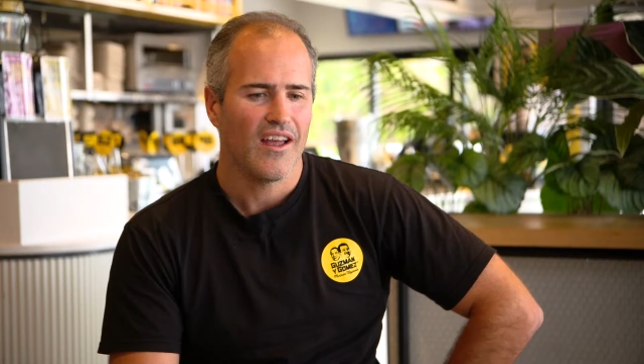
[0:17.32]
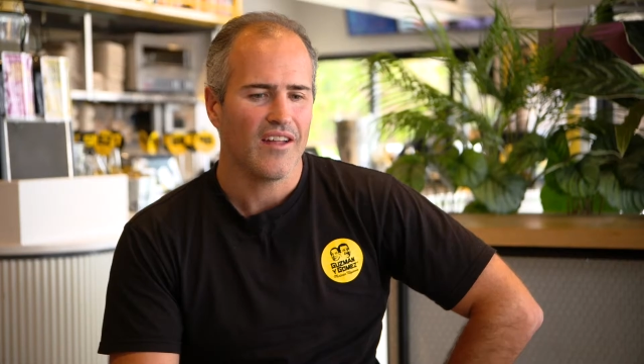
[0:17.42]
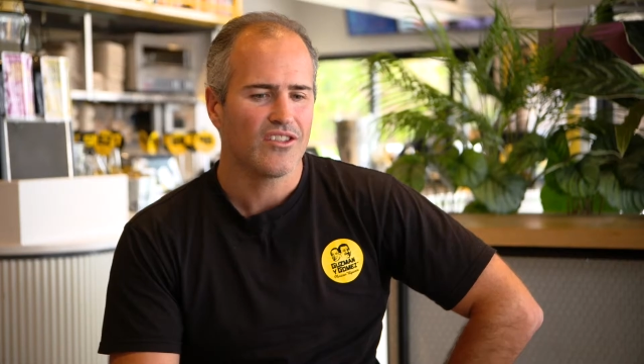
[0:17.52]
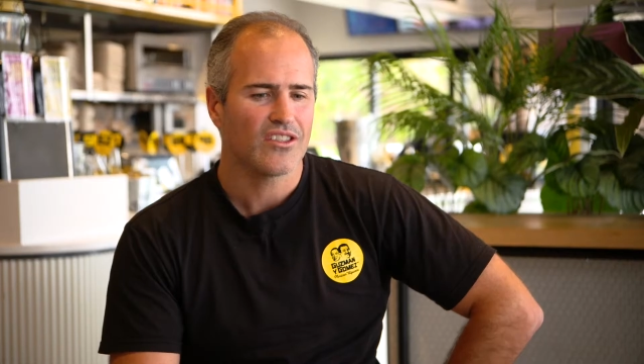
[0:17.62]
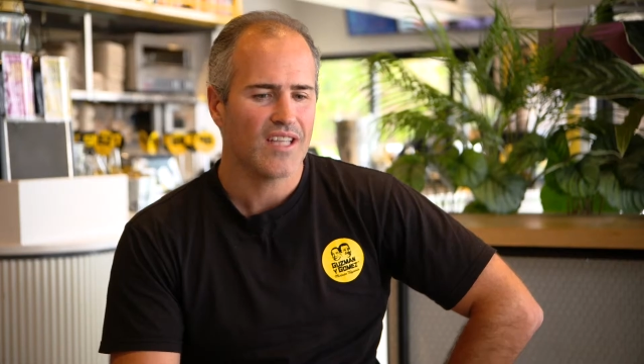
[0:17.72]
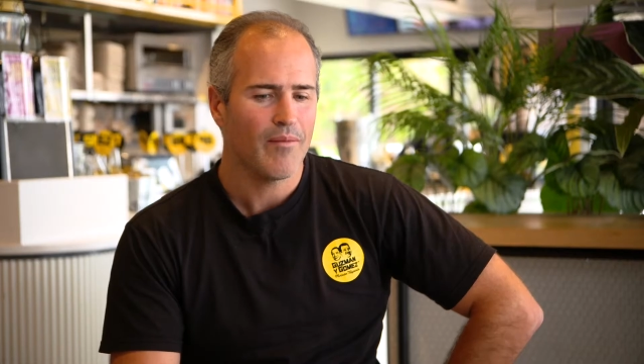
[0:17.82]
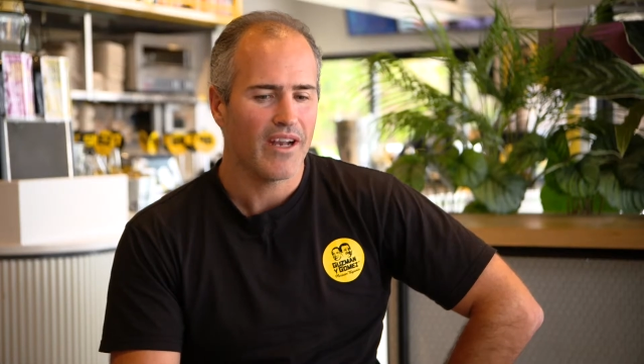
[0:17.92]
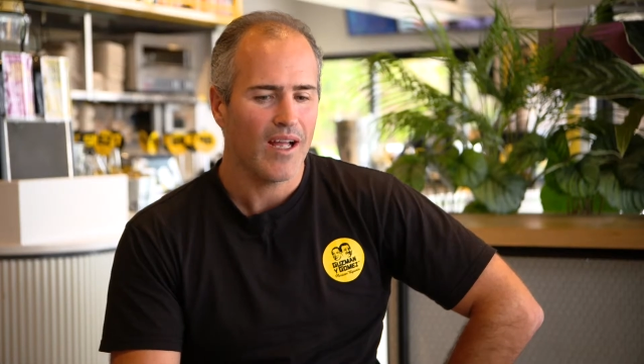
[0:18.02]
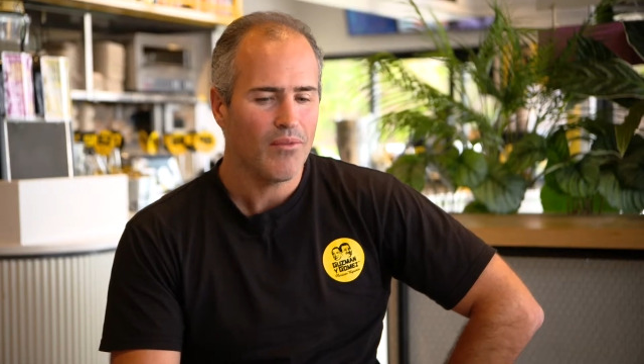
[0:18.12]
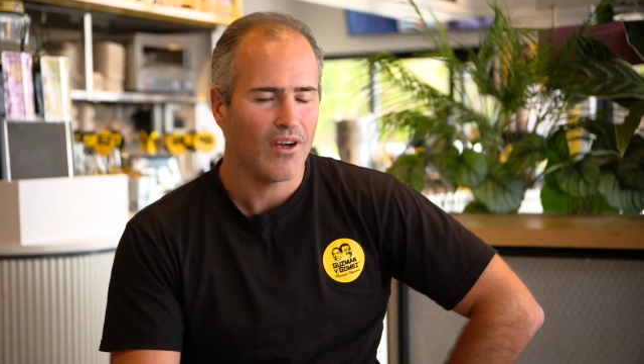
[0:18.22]
Uh, to sum
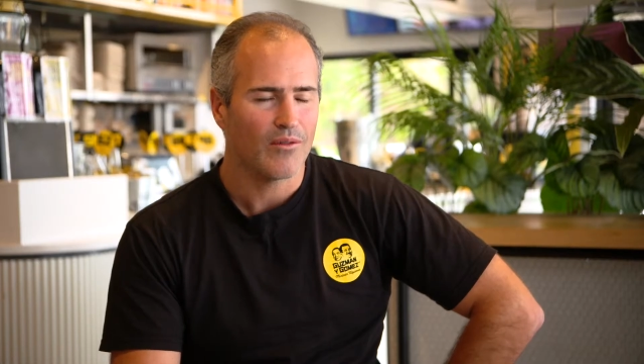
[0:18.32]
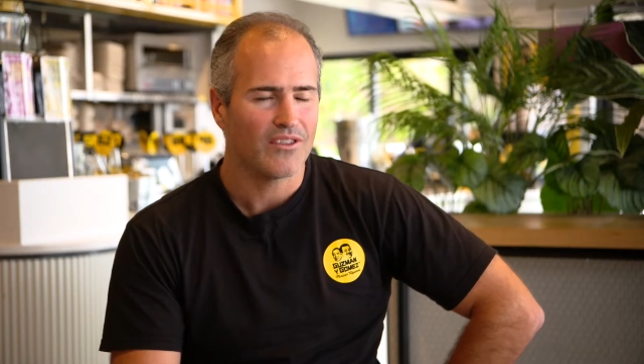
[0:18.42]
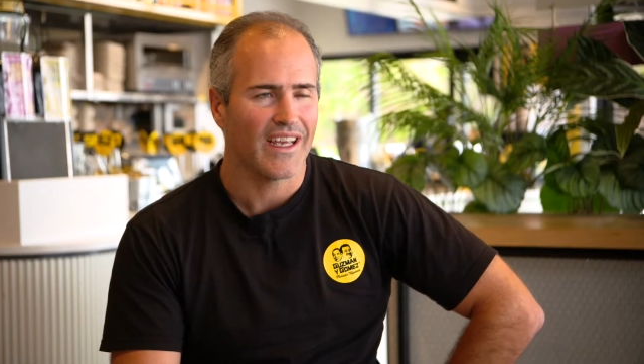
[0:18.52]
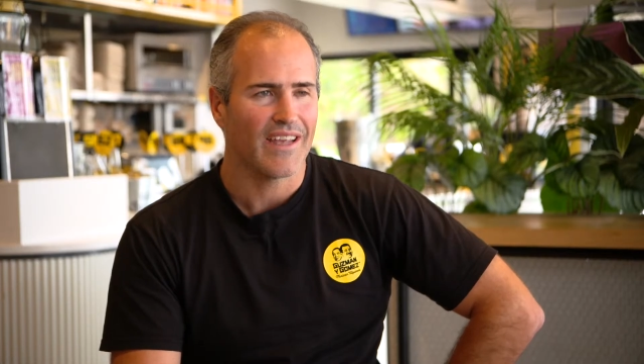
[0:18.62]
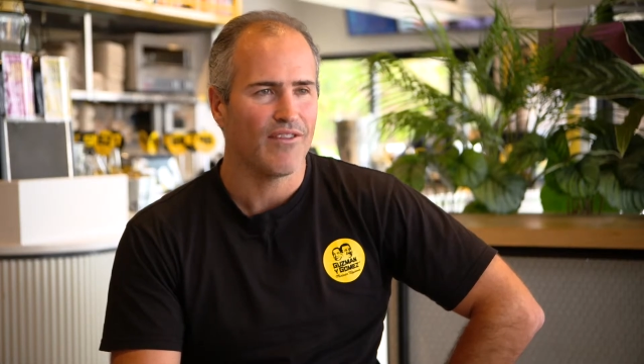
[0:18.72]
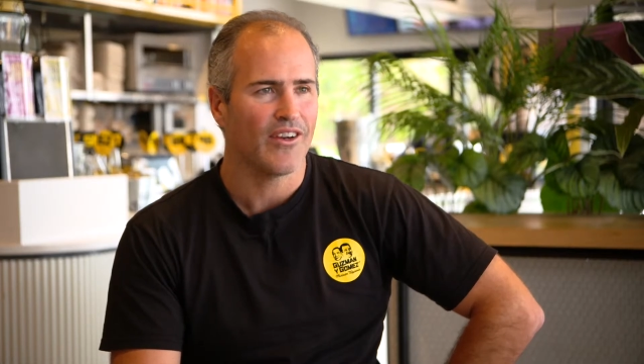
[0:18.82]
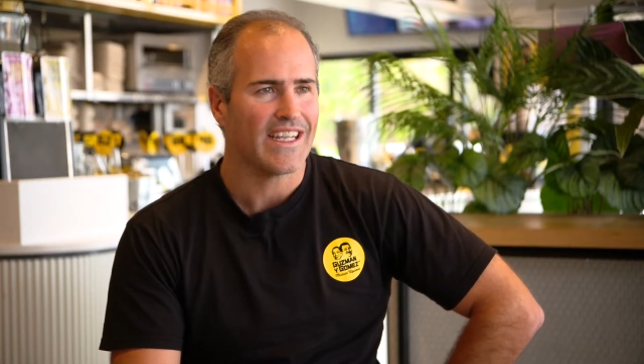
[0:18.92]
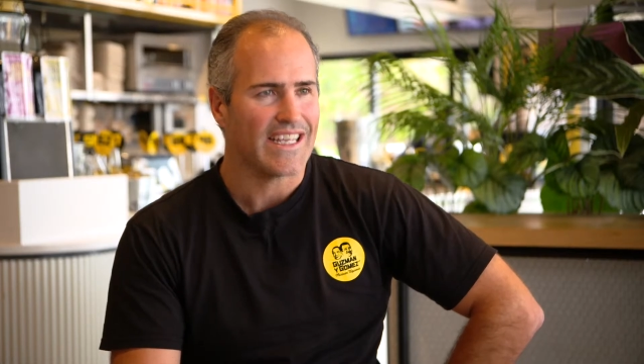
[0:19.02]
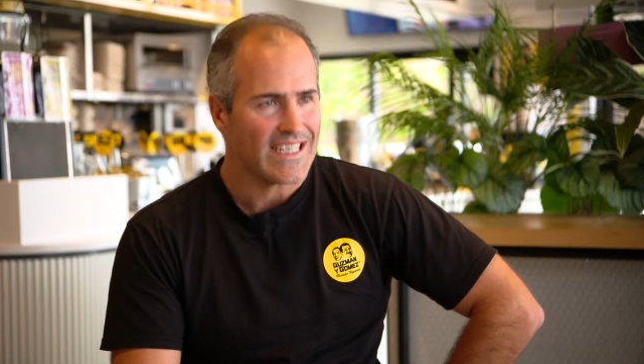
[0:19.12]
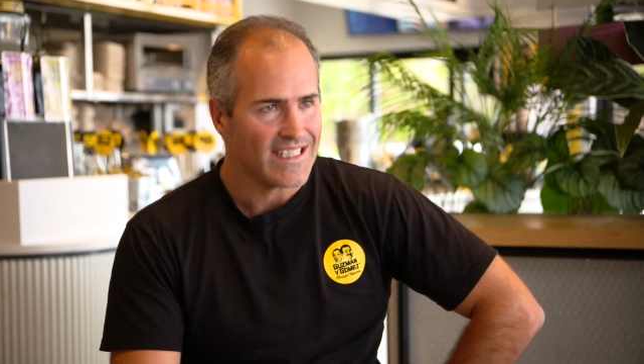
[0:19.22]
it up, I would say
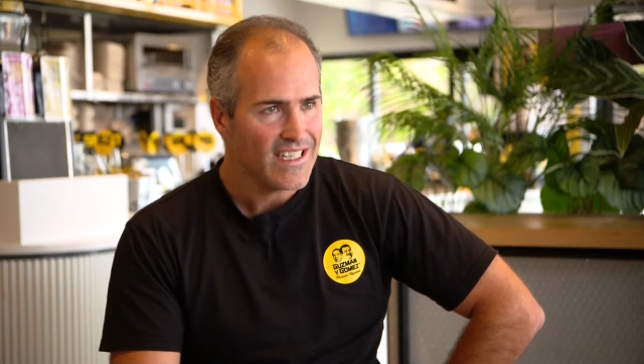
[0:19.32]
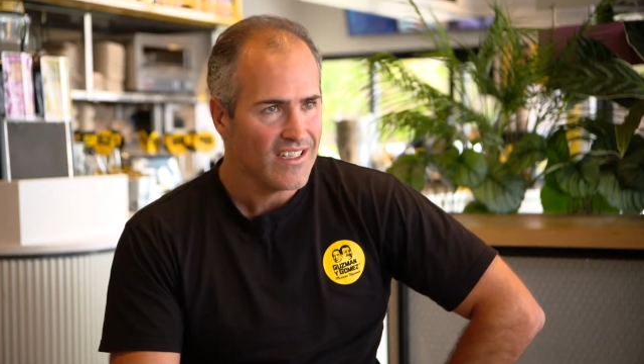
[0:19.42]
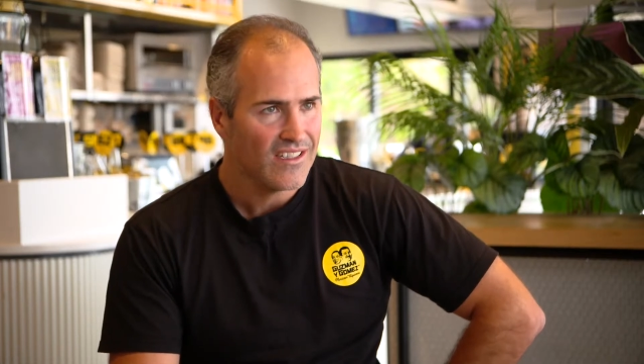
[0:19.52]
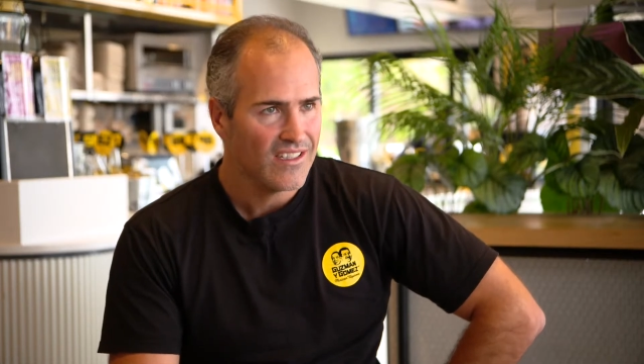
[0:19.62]
very easy.